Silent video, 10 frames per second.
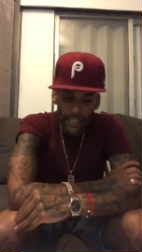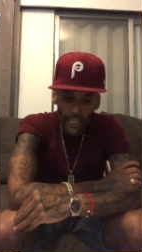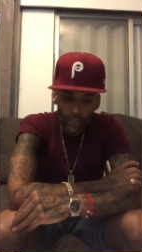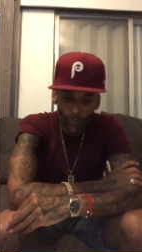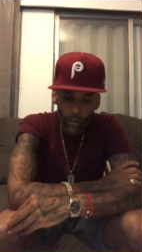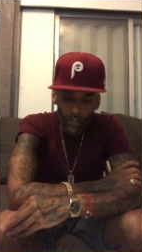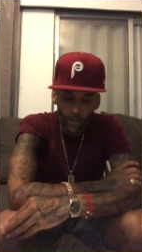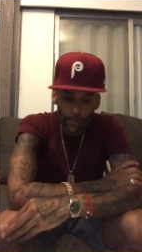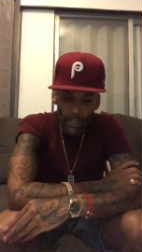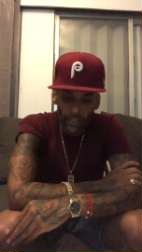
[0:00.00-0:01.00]
That's where
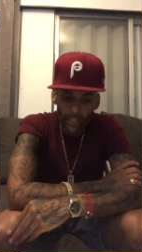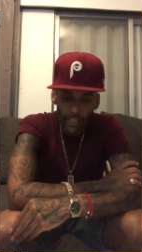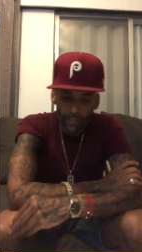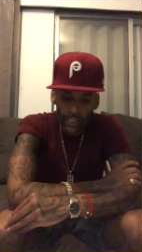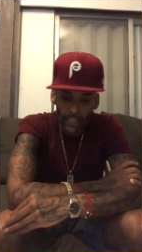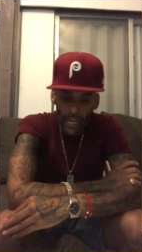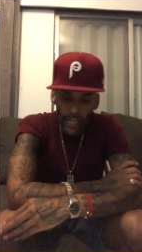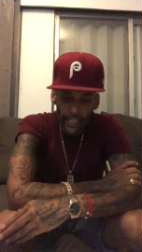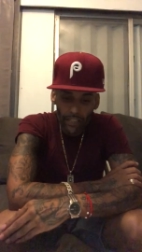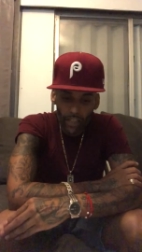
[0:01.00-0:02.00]
the Mediterranean
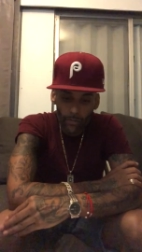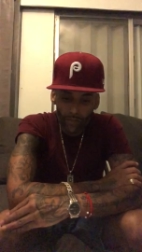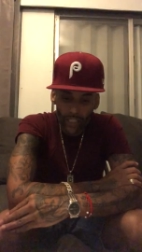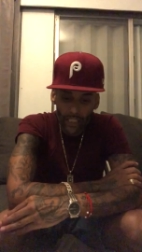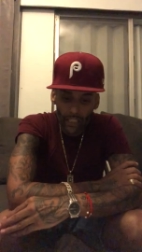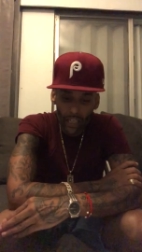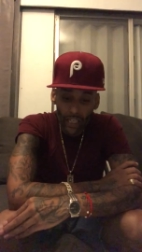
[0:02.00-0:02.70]
diet comes in.